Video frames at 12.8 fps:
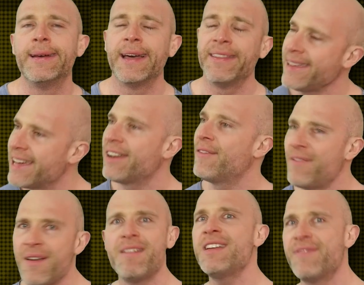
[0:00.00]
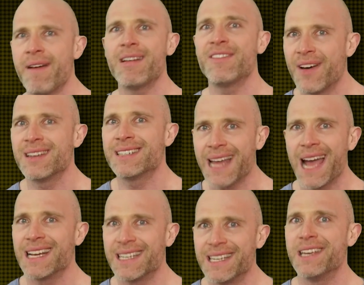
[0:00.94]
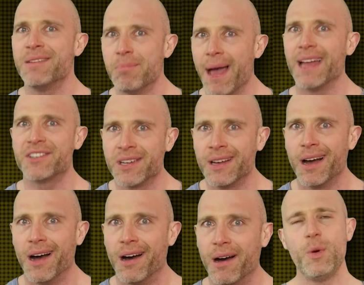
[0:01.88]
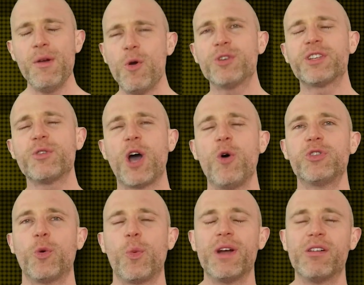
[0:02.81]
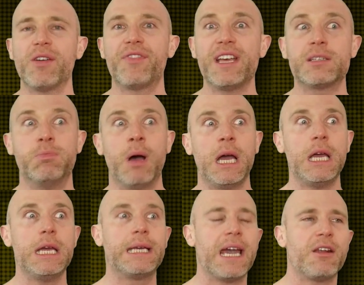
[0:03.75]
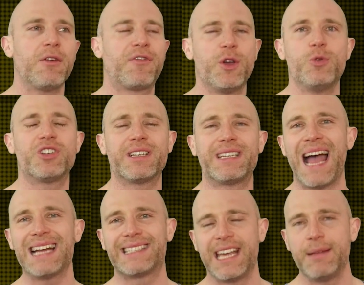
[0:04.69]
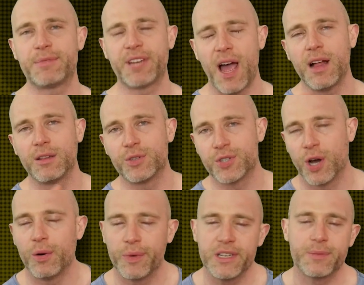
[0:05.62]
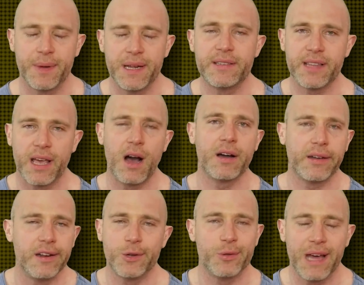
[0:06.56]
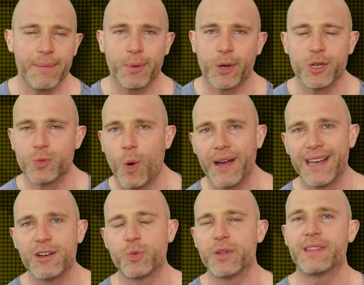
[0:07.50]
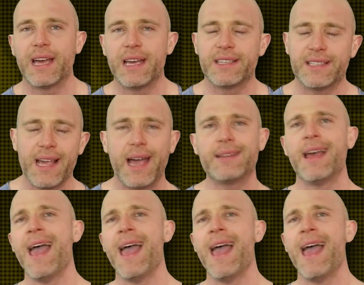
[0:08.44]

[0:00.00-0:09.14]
And they had a very, very fun tag team match. We're also told the winner of this may get a future tag team title shot, which means they are going to do that, because why else would they set?